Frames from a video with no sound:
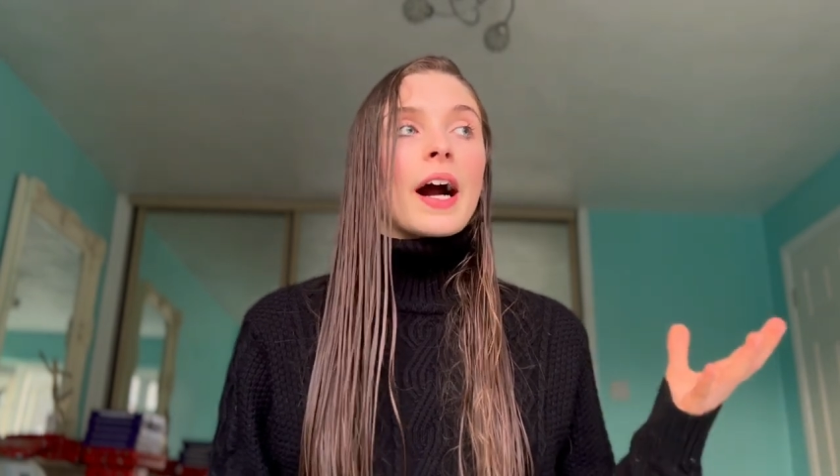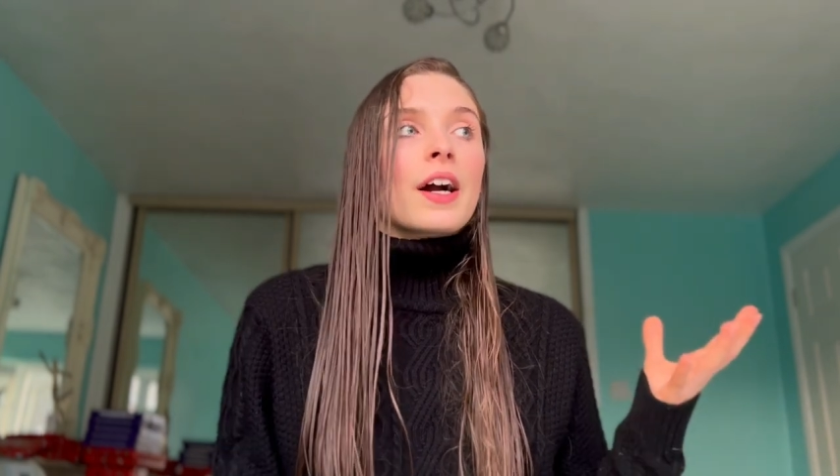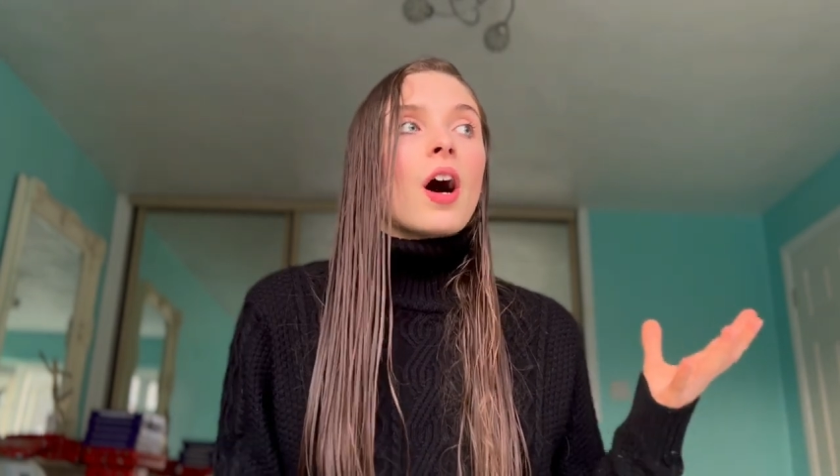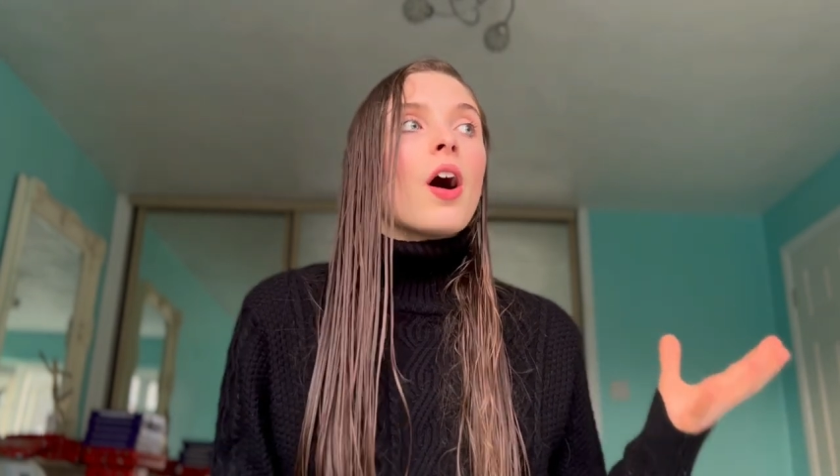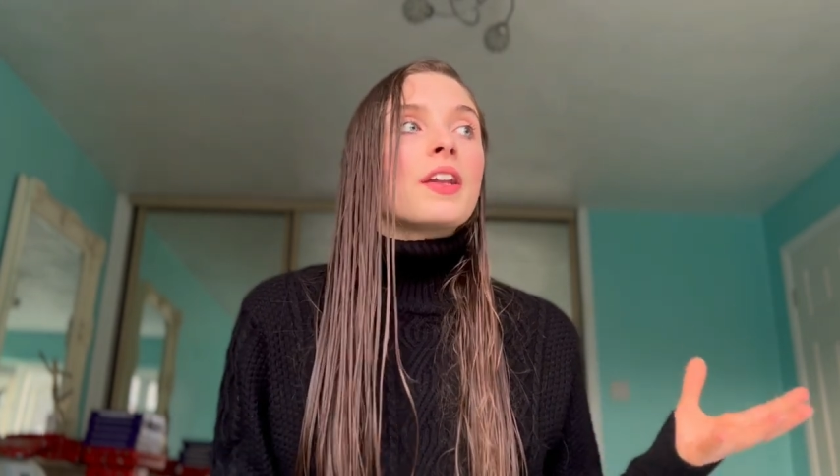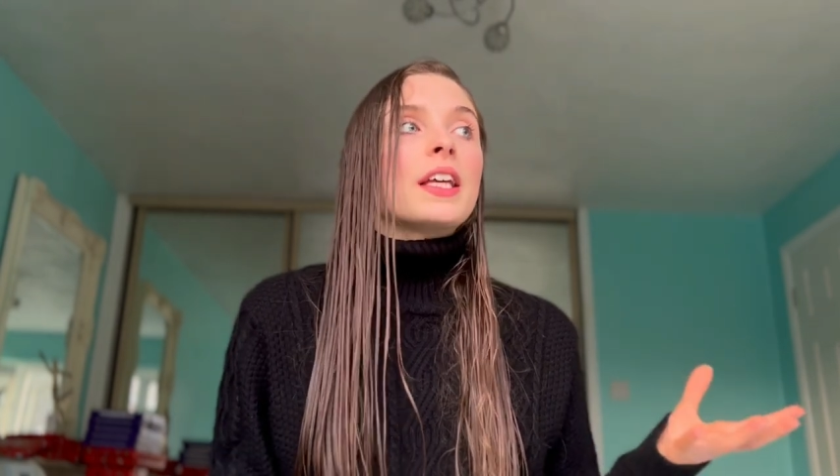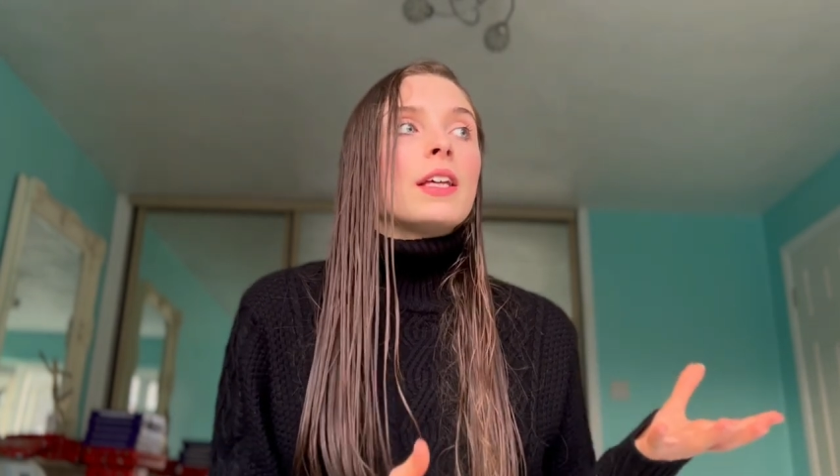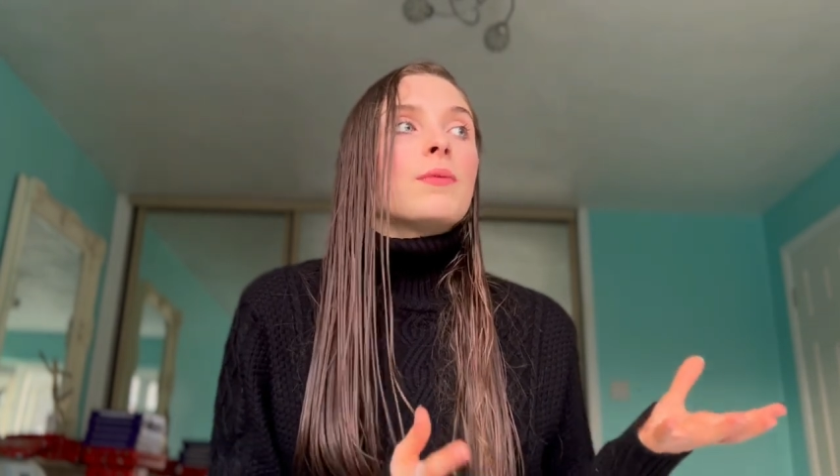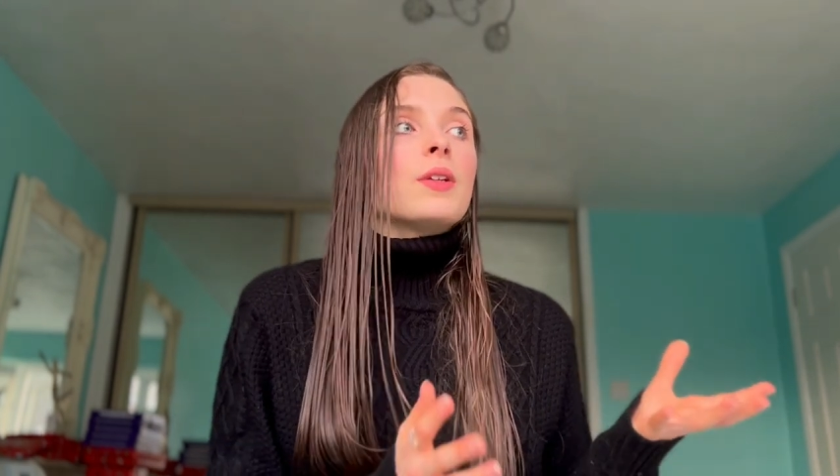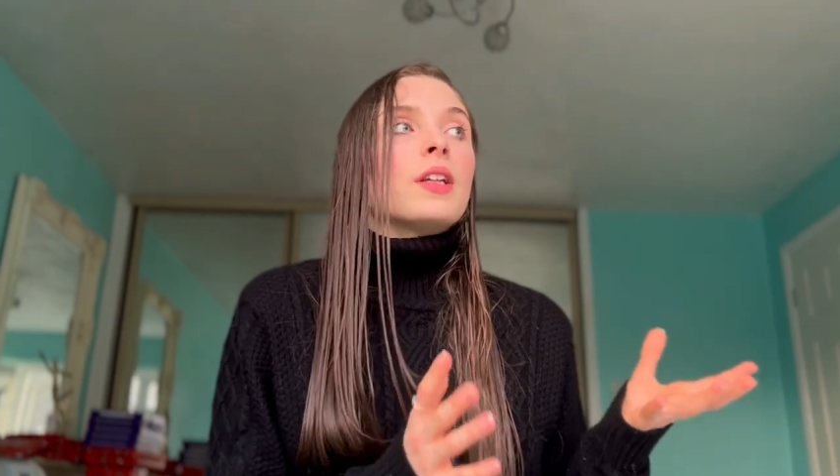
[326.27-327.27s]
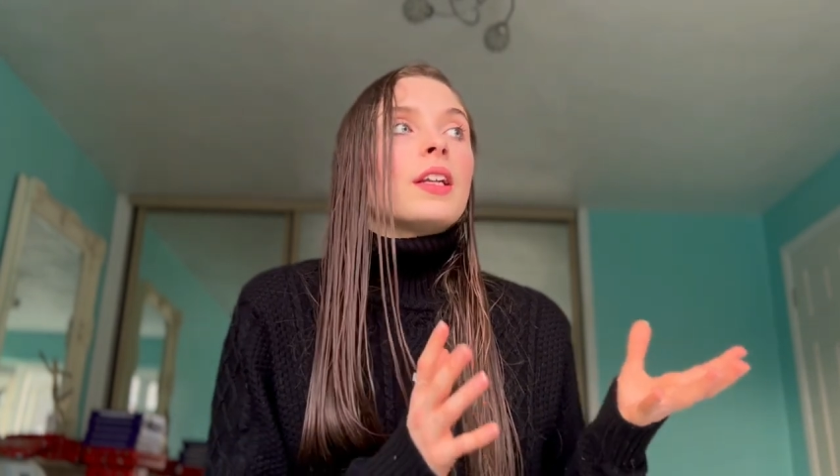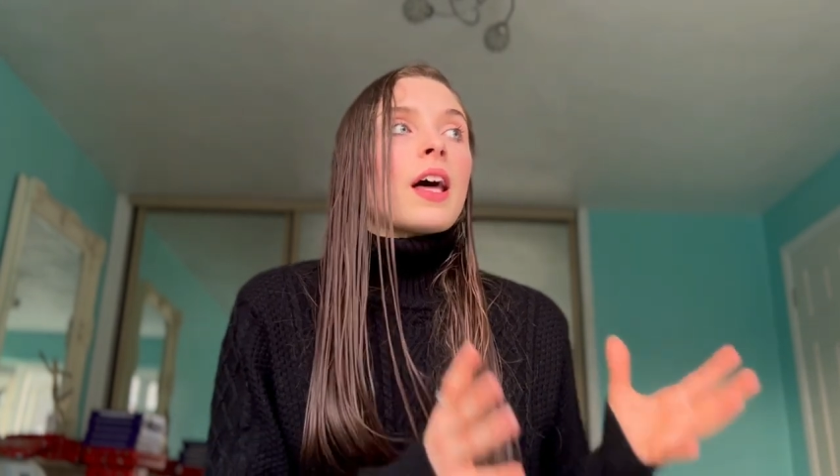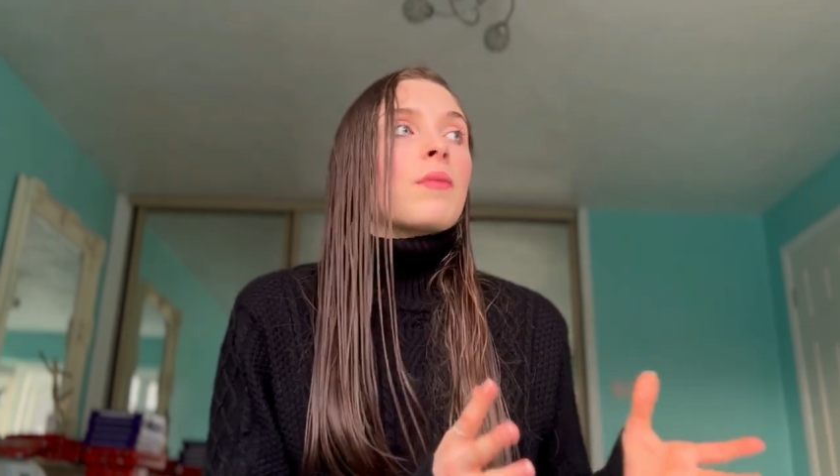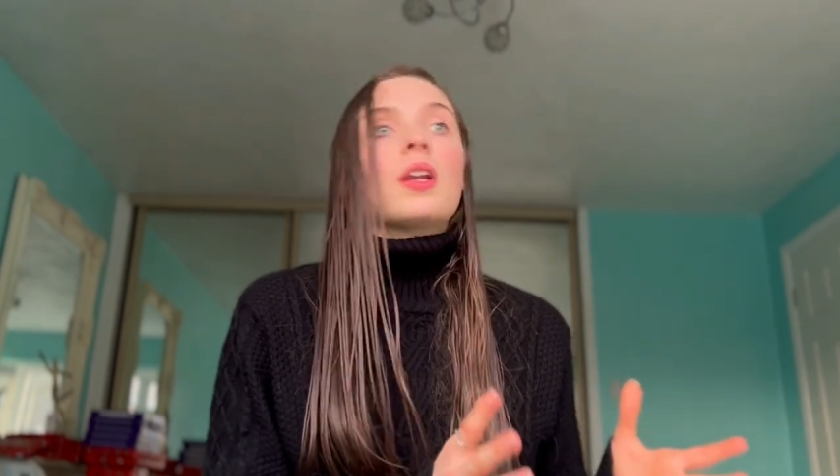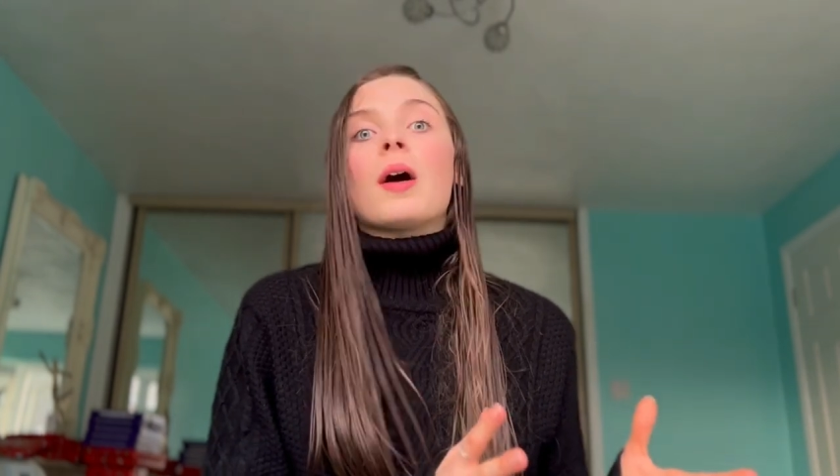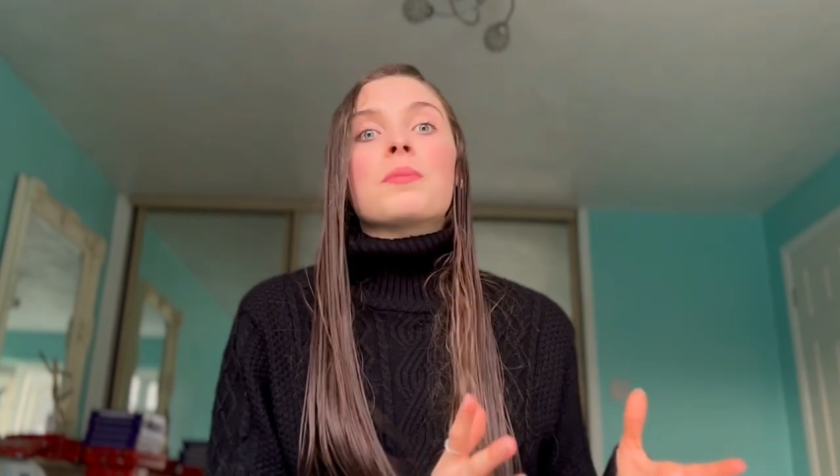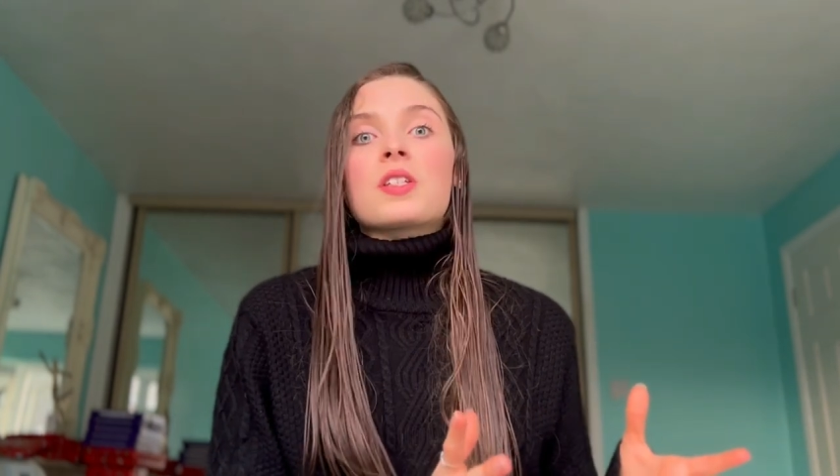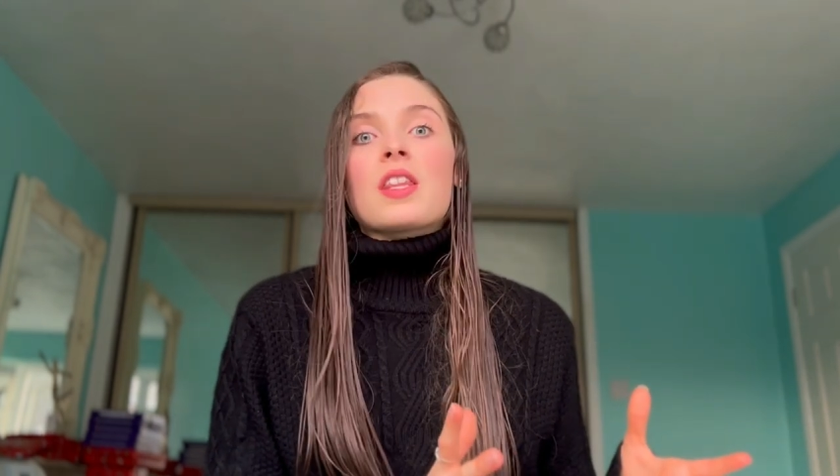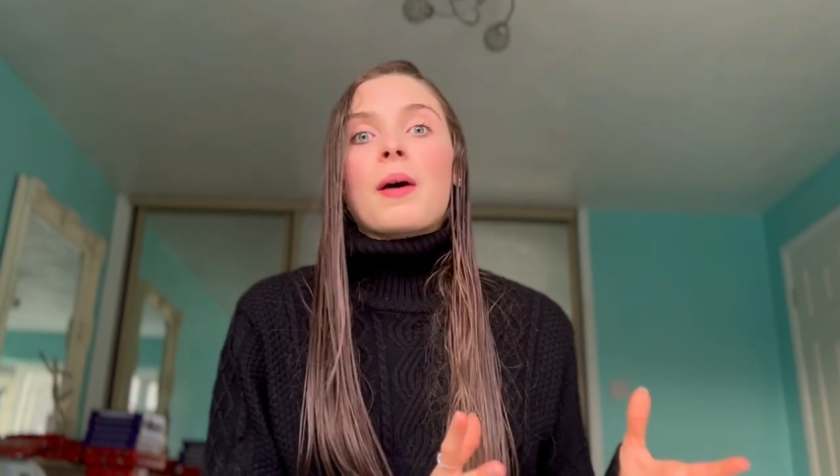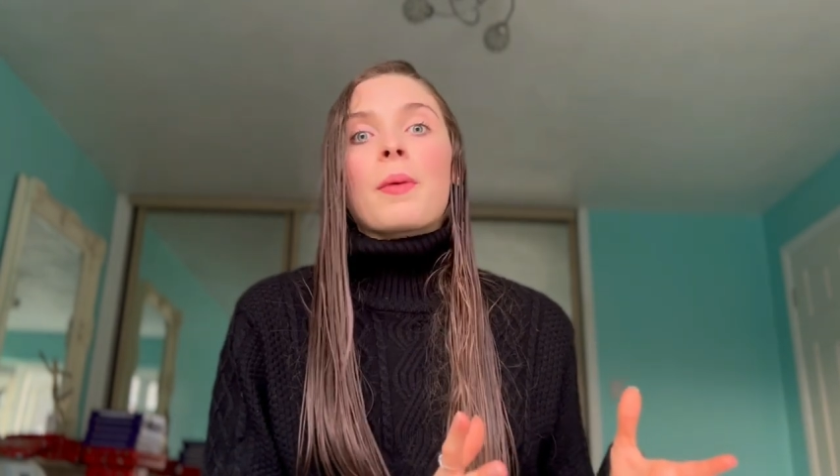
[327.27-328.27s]
I can't even level up
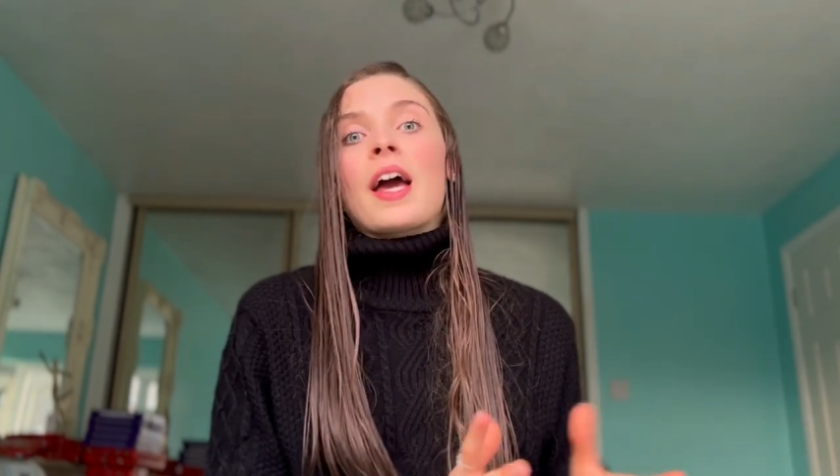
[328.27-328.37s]
to them.